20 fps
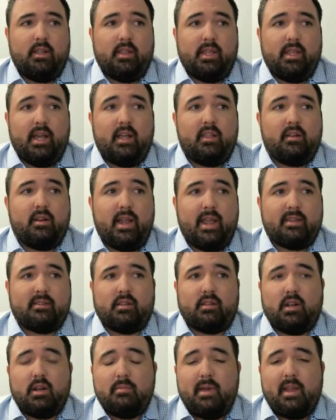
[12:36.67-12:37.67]
The other
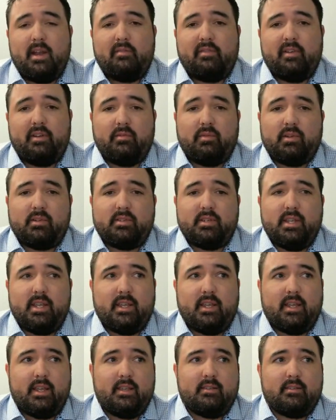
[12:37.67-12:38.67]
ancillary benefit we're
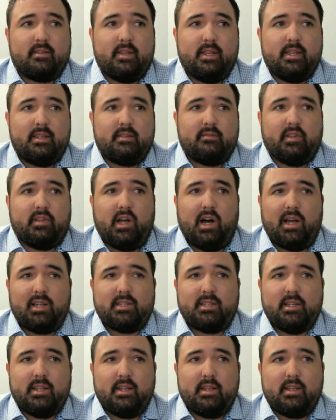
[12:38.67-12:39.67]
seeing
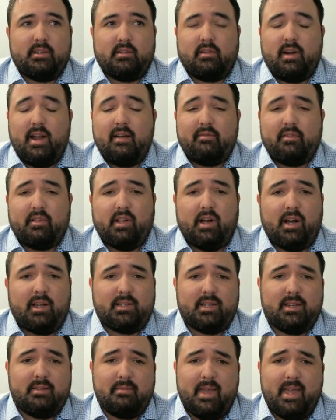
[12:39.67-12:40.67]
is around
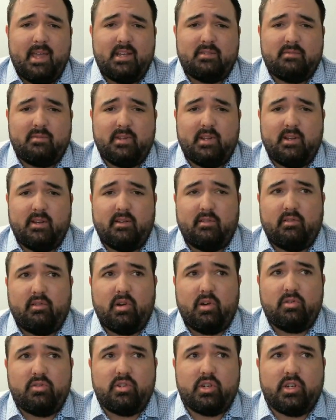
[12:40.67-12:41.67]
velocity management and
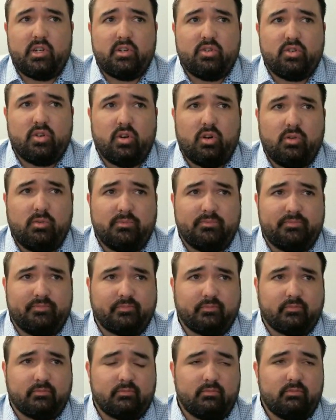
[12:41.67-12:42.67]
erosion control.
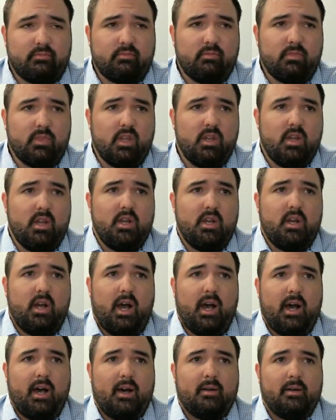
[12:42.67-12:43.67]

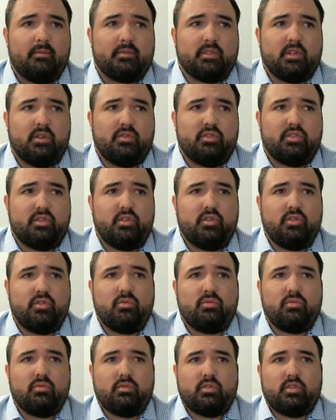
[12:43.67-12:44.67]
So
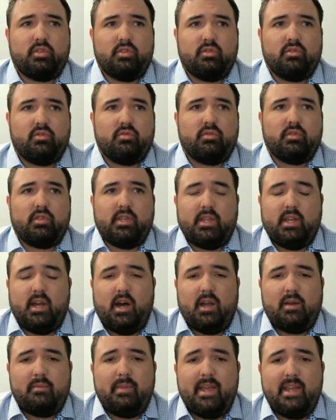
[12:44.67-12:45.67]
due to the
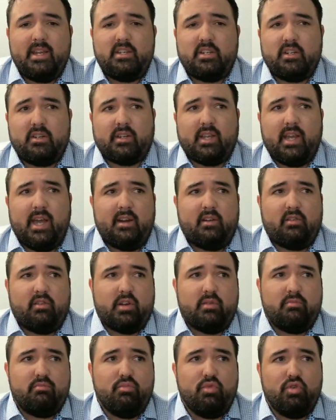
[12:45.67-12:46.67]
automation kind of
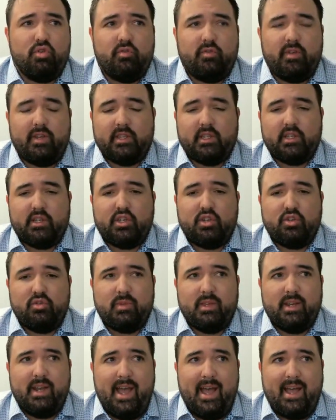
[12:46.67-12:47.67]
removing the
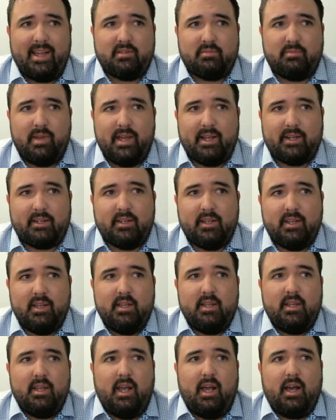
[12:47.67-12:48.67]
human aspect
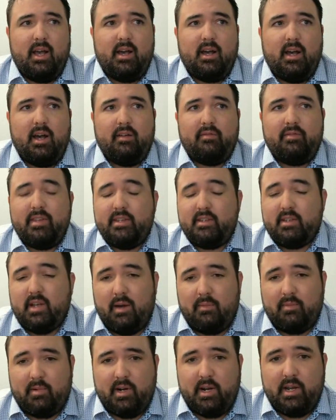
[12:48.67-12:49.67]
of these
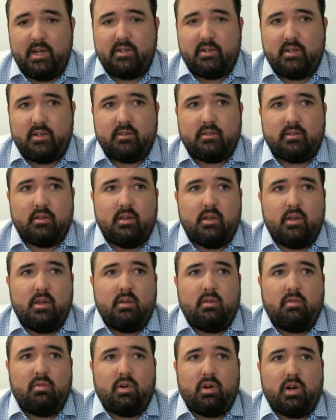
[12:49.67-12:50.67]
operations,
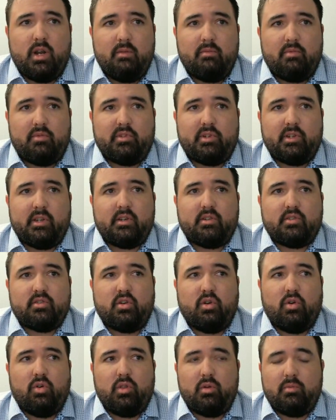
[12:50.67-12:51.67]
we're able to
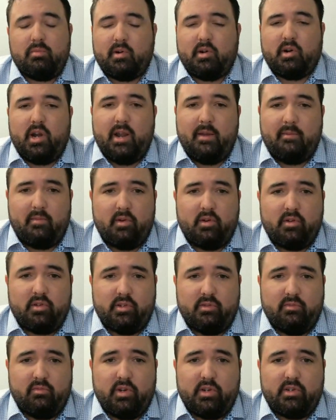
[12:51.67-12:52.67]
control the parameters
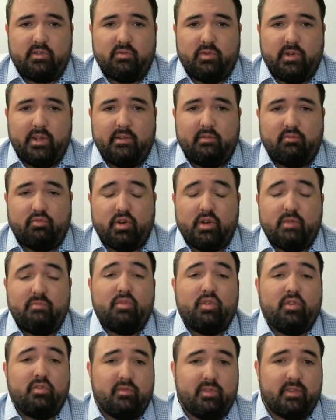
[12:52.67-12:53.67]
in which we
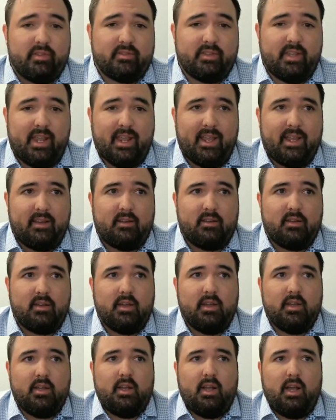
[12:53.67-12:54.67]
remove the sand.
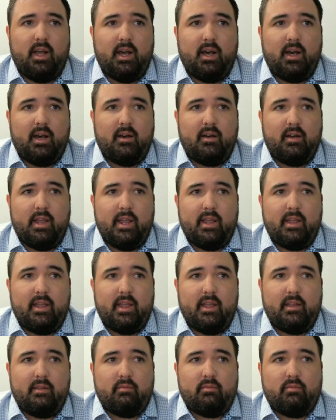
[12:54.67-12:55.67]

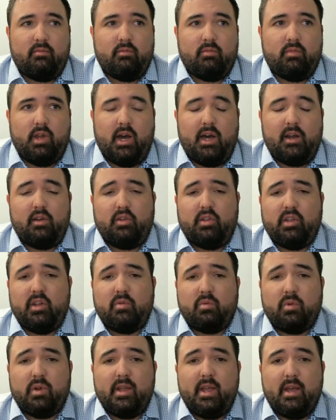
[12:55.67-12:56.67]
And not only
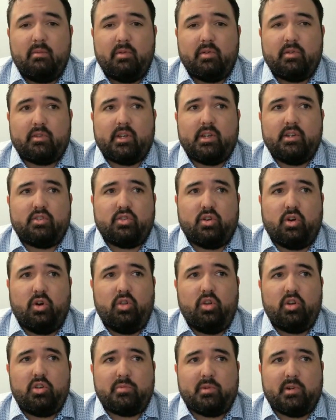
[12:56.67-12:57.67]
are we able to control
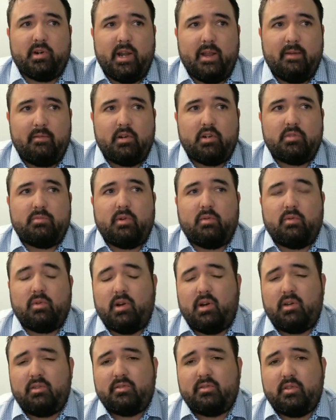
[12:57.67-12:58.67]
those parameters, but we're
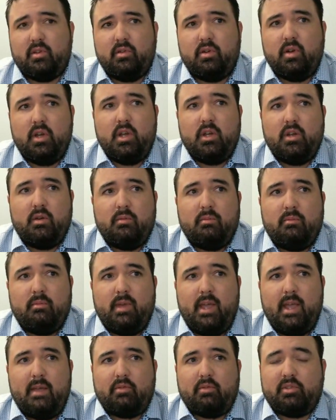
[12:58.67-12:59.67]
also
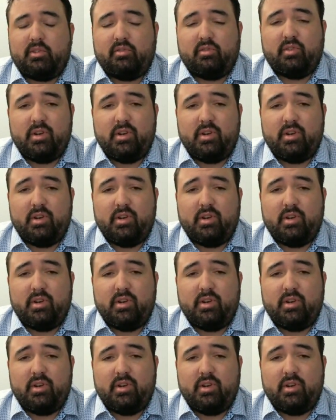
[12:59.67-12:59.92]
able to